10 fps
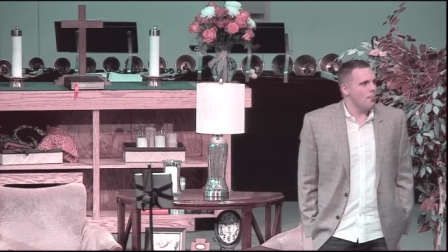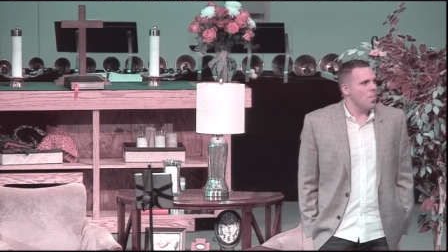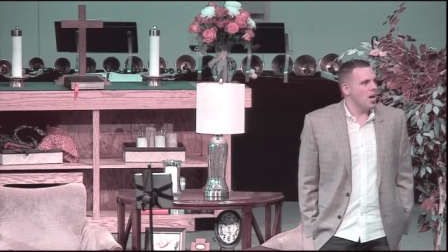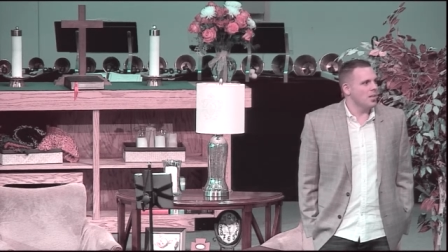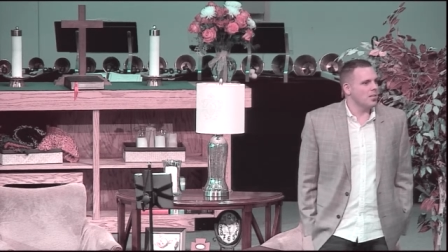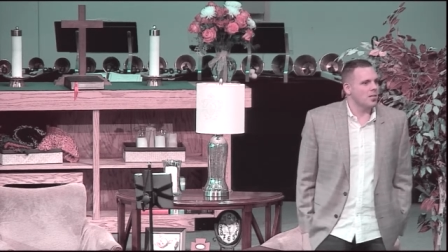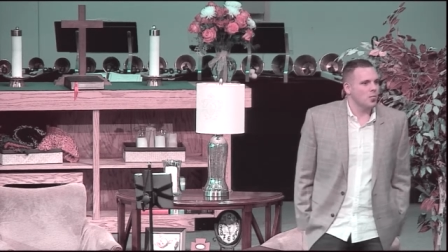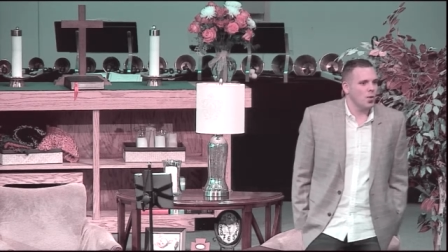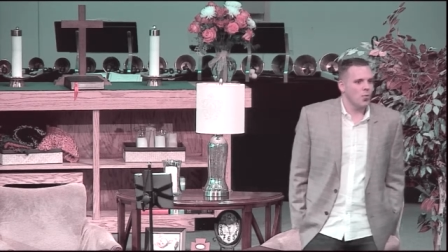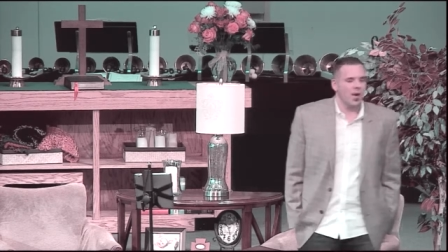But
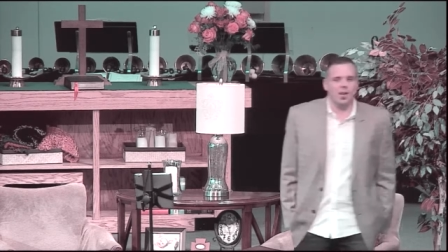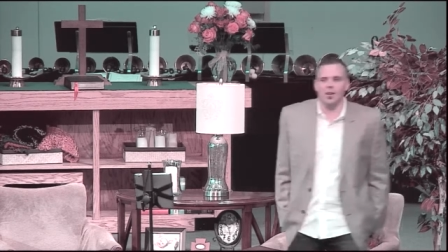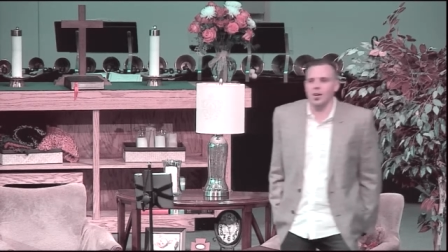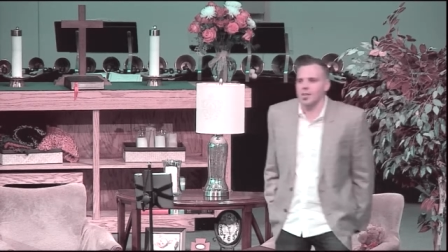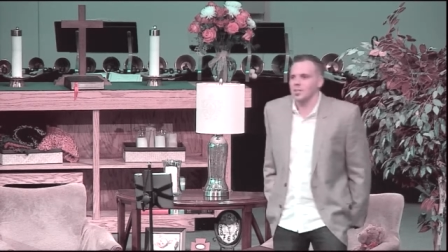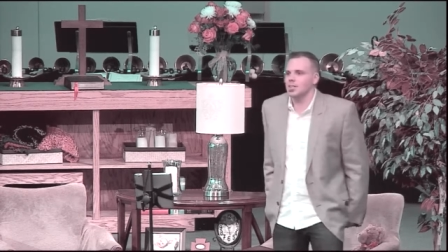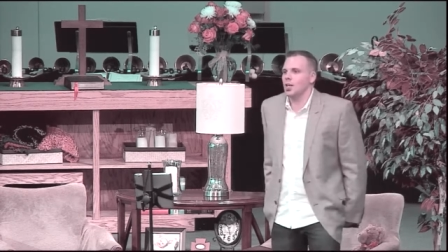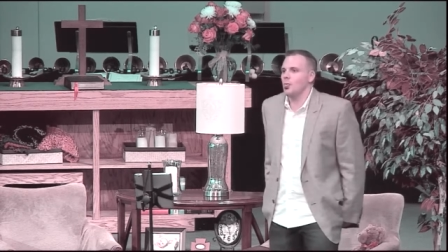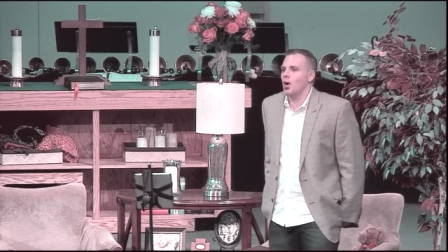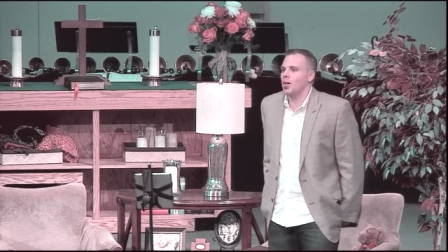we recognize,
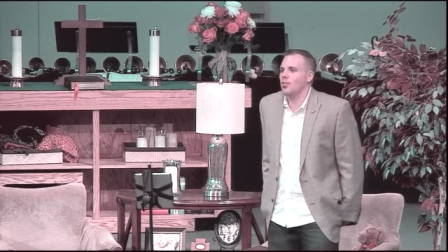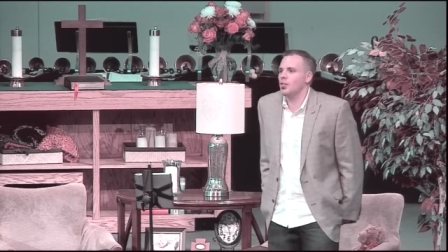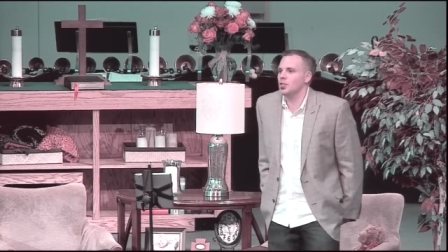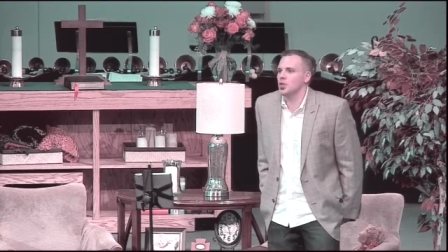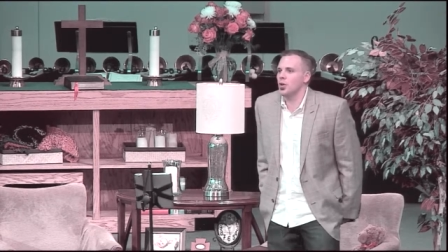and what if there's no